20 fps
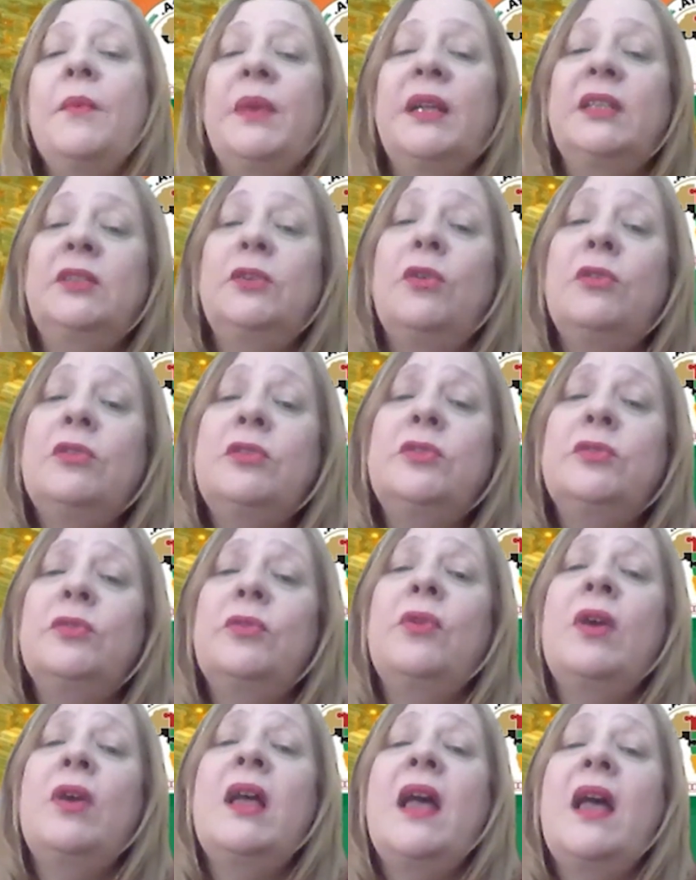but
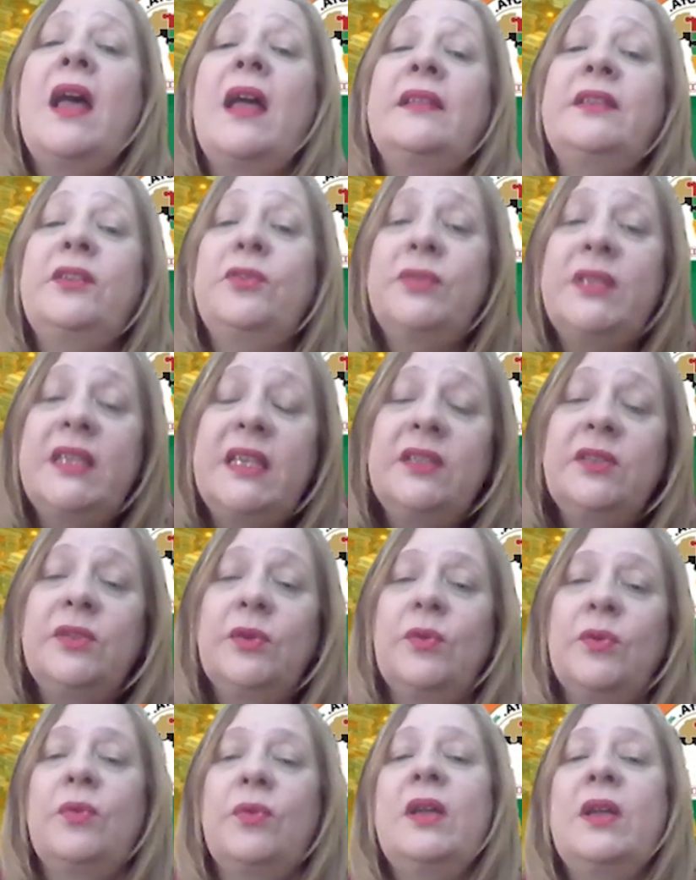also
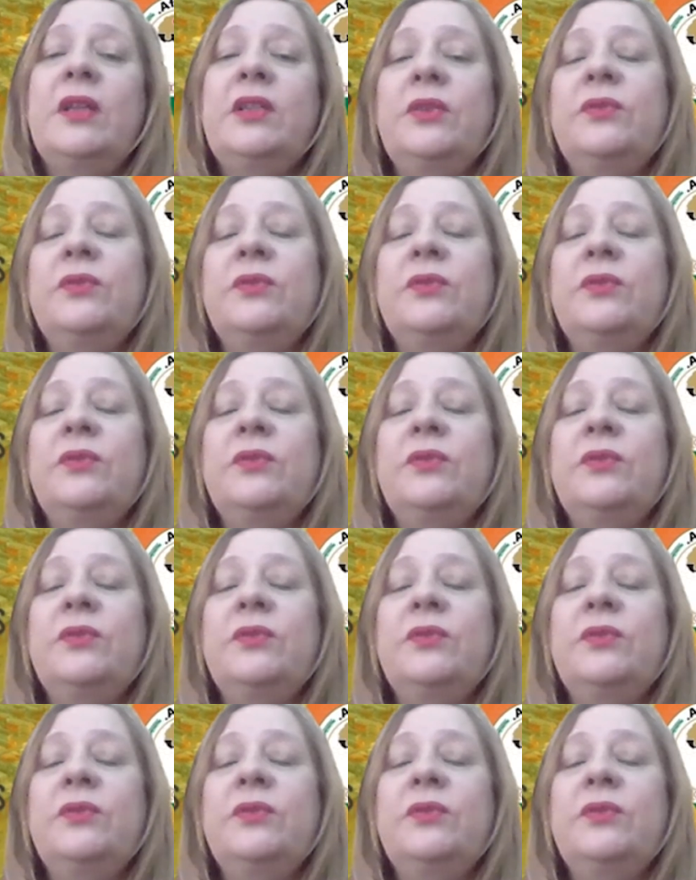UNIDO.